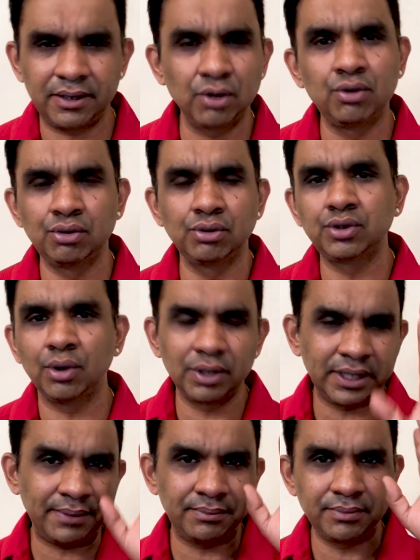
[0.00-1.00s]
The guru told
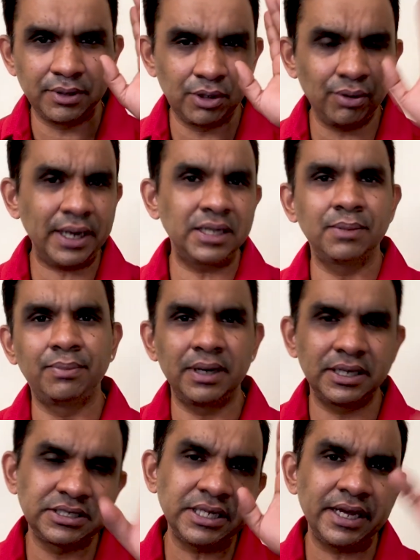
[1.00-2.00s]
them, look at the
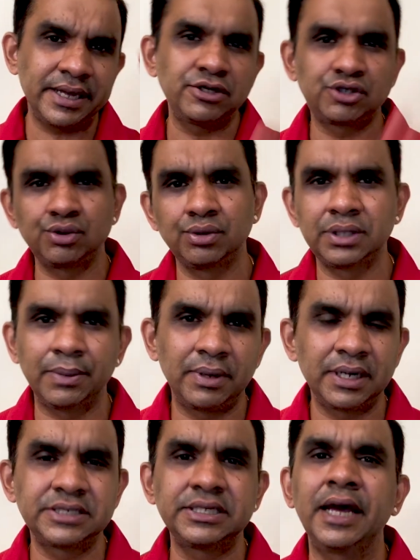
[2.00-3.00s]
bird's eye and shoot the
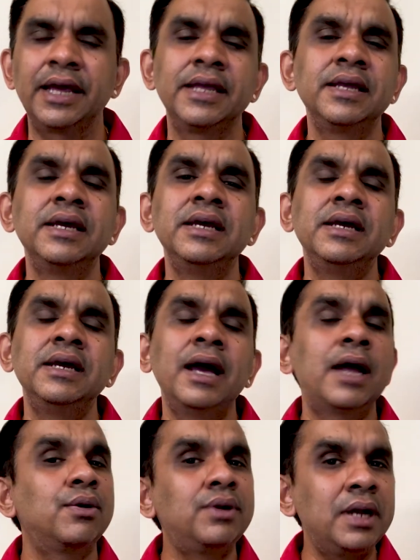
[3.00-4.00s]
bird's eye.
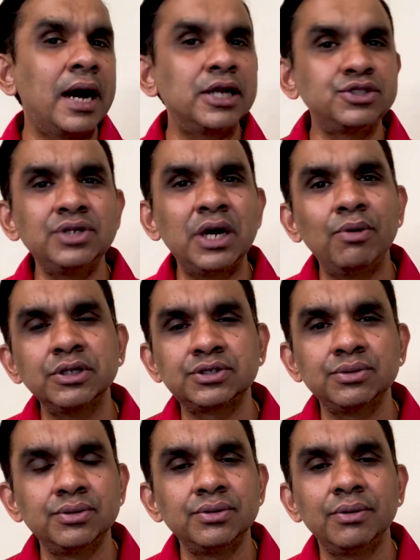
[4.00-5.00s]
And only Arjuna
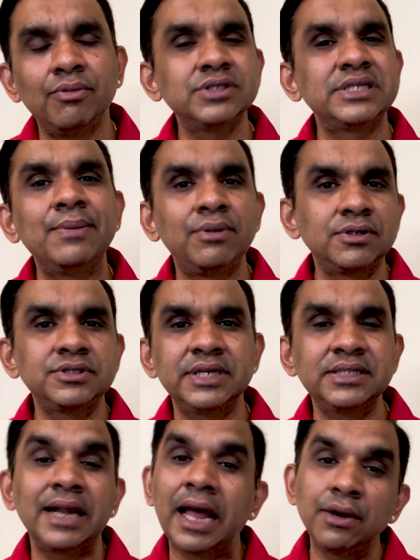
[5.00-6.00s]
was able to say
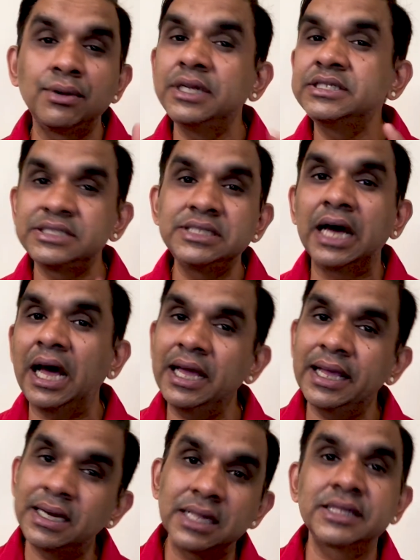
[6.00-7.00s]
that I only see the eye
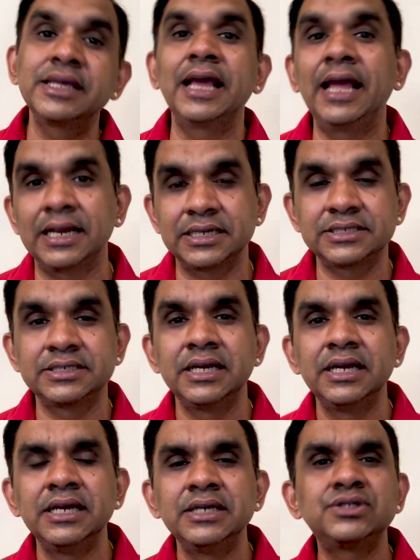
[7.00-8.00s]
and nothing else.
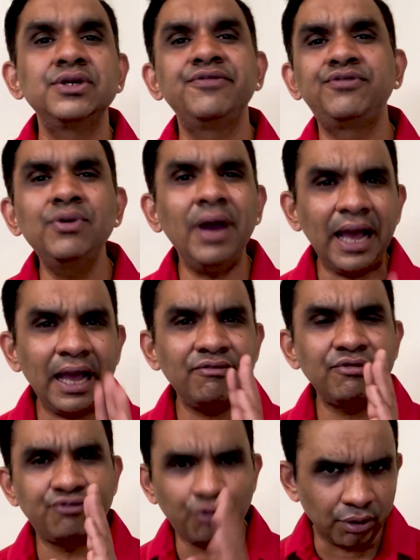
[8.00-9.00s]
So if you have
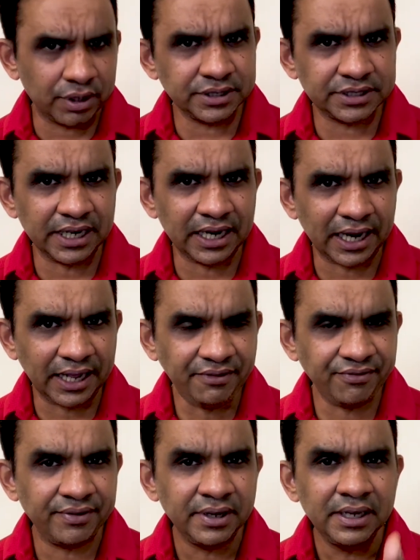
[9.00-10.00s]
a focus in
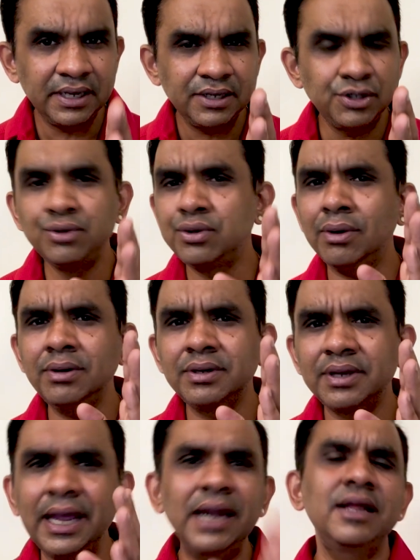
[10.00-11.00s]
life, you
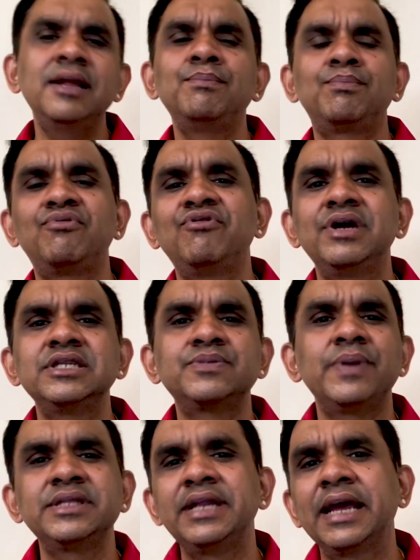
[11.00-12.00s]
don't get influenced
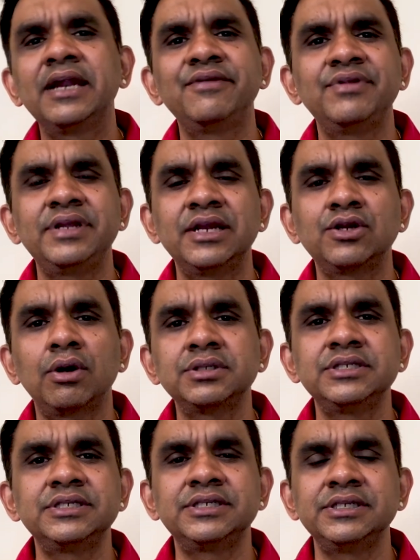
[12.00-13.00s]
by the negativity and
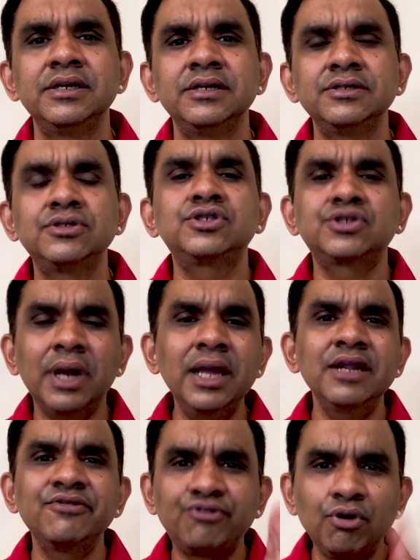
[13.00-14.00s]
toxicity. So try
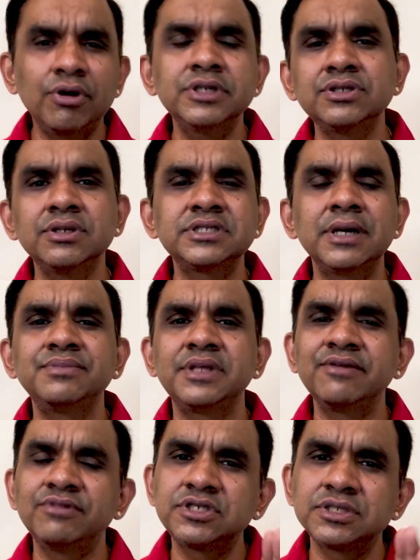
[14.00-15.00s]
and focus on
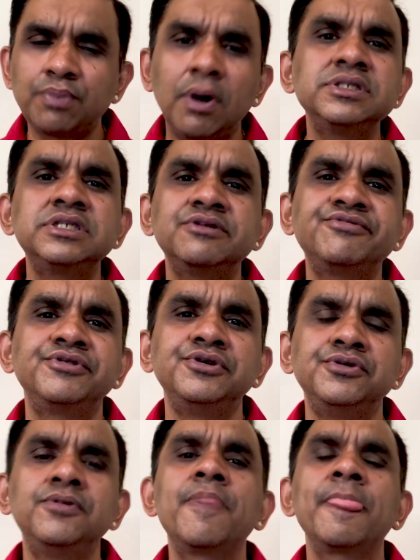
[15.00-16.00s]
something which is positive for
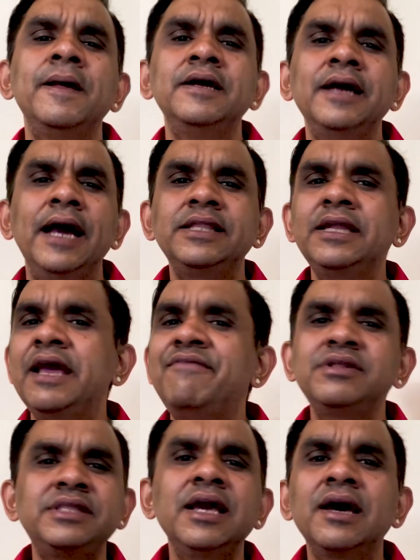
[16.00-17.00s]
you, and then
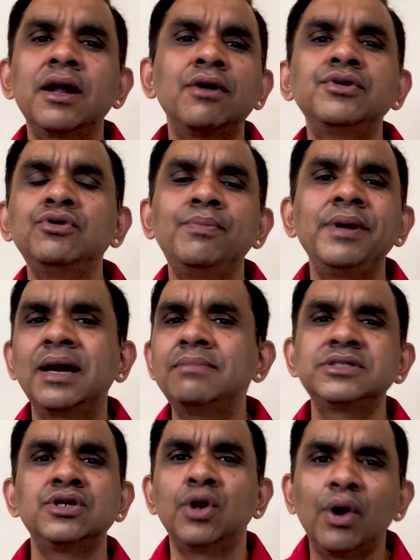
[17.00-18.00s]
everything around you
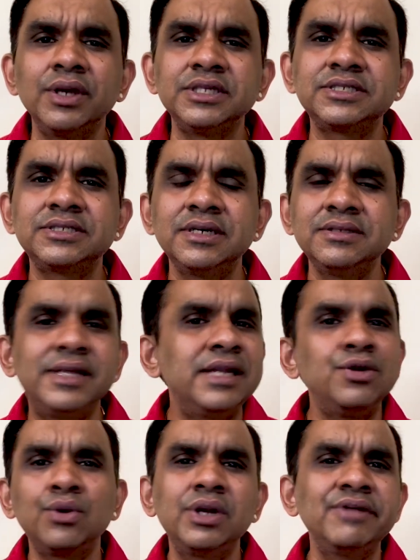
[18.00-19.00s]
becomes a noise. Then
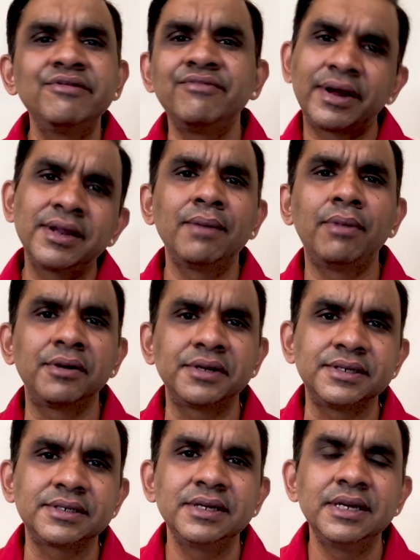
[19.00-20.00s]
you don't even worry about
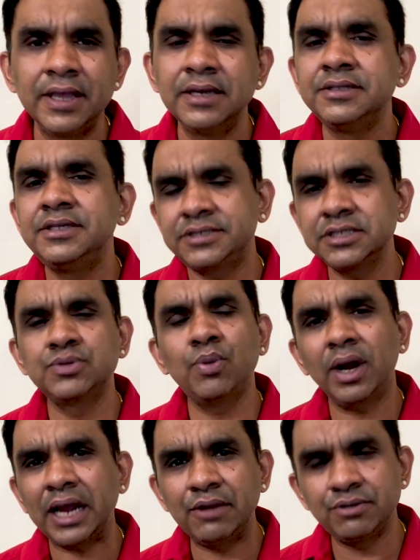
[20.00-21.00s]
it. This is
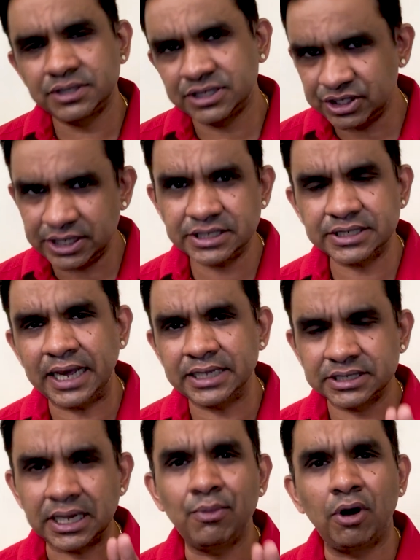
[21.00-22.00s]
what I would suggest
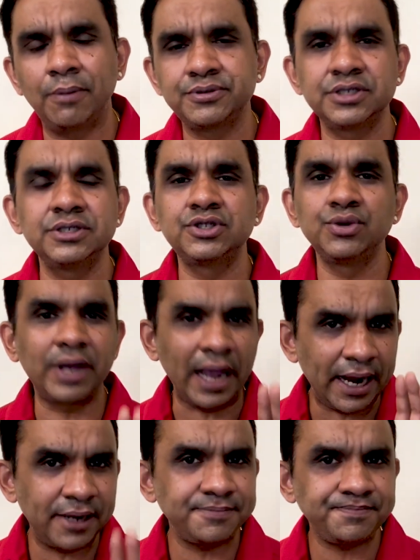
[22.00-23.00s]
as some options you
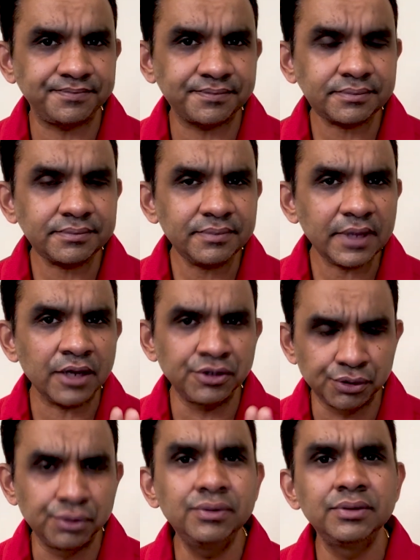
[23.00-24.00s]
can
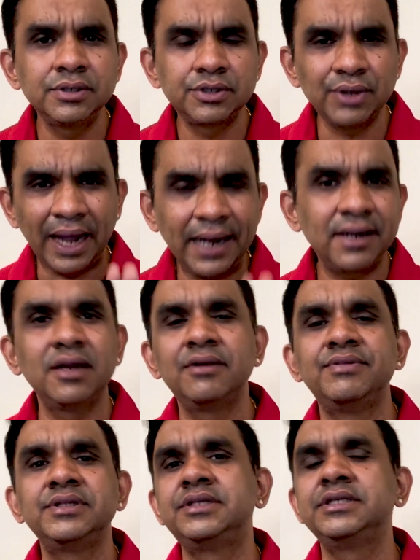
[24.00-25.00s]
do to handle
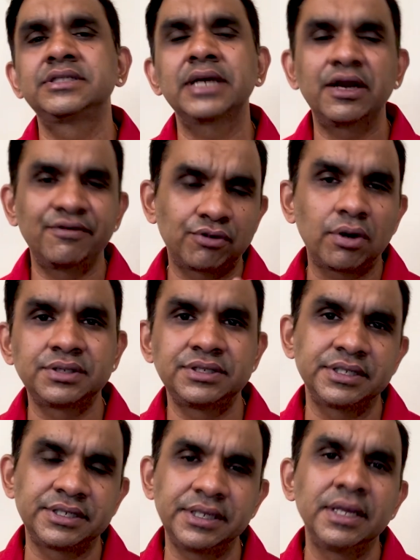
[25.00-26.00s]
with these kind of
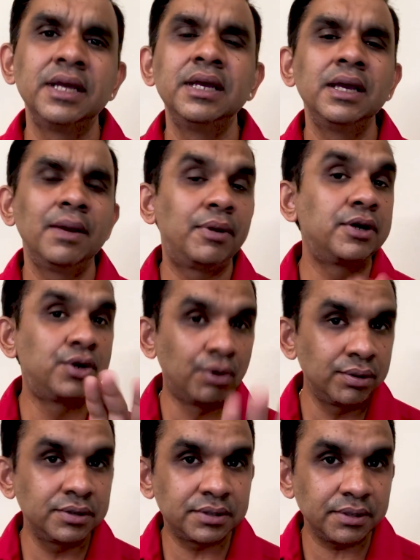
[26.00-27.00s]
toxicity. But
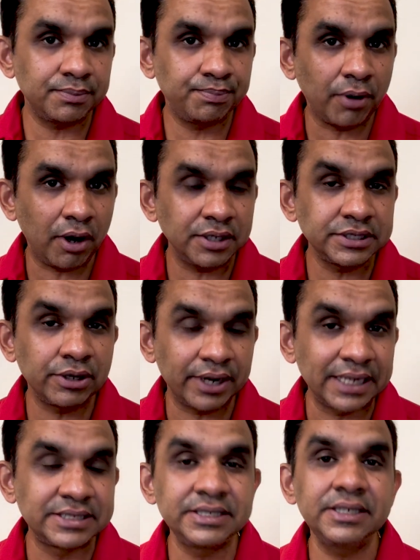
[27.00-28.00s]
don't pause or
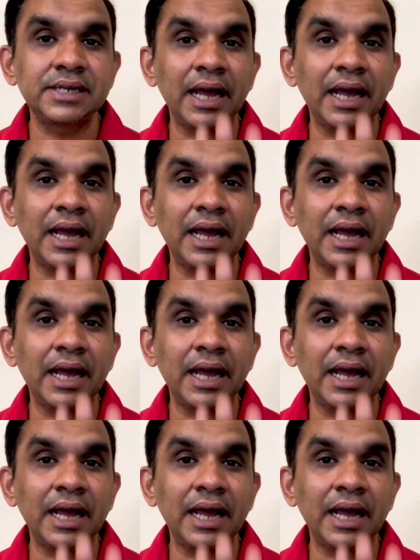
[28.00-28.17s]
exit.